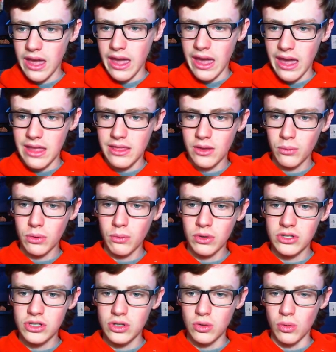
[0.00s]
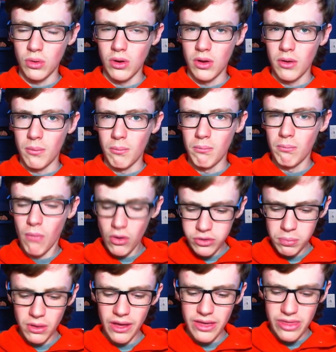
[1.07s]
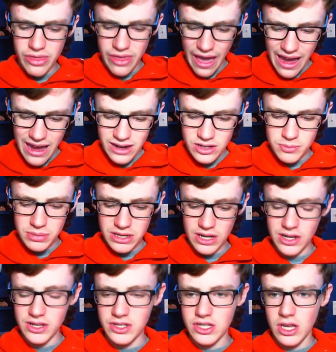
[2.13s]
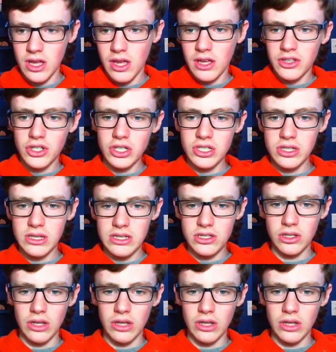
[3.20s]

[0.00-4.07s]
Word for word: and then we want to multiply that because just this